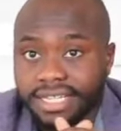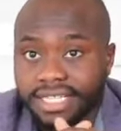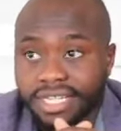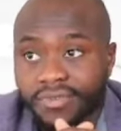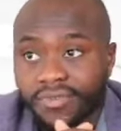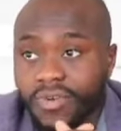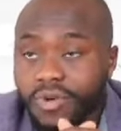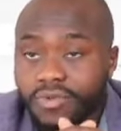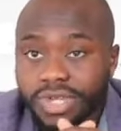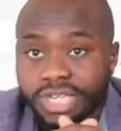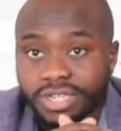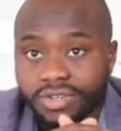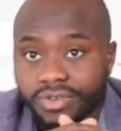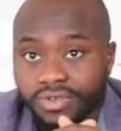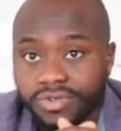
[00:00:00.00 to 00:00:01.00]
the phone he
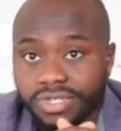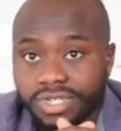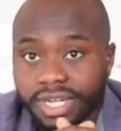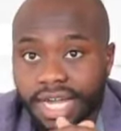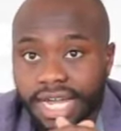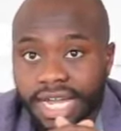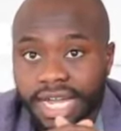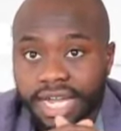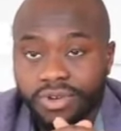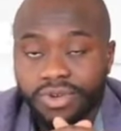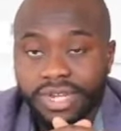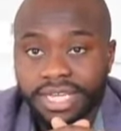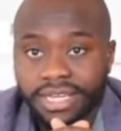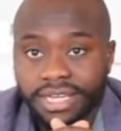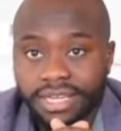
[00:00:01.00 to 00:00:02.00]
used can
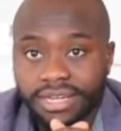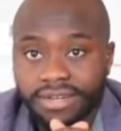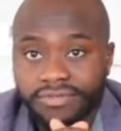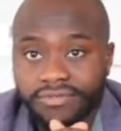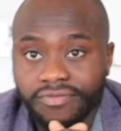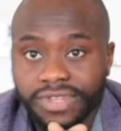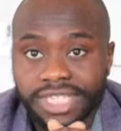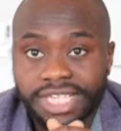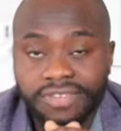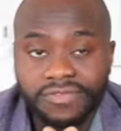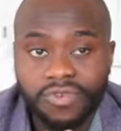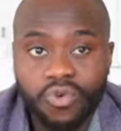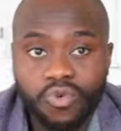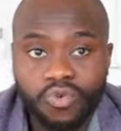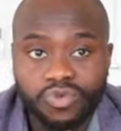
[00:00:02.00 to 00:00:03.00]
only receive
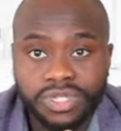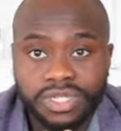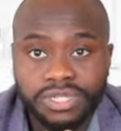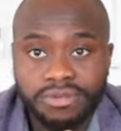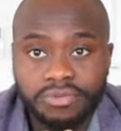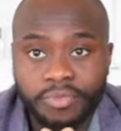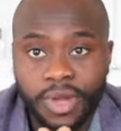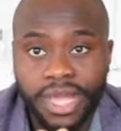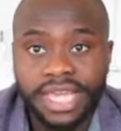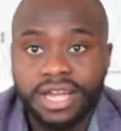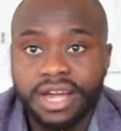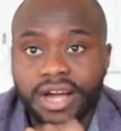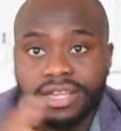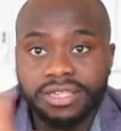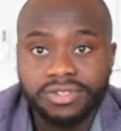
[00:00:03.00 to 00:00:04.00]
calls, but he
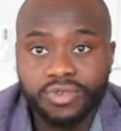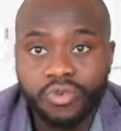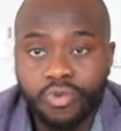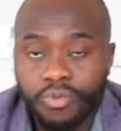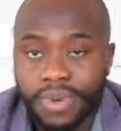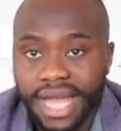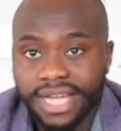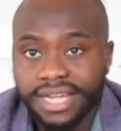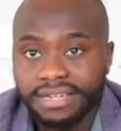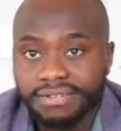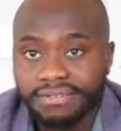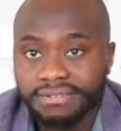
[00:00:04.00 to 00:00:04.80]
can't call back.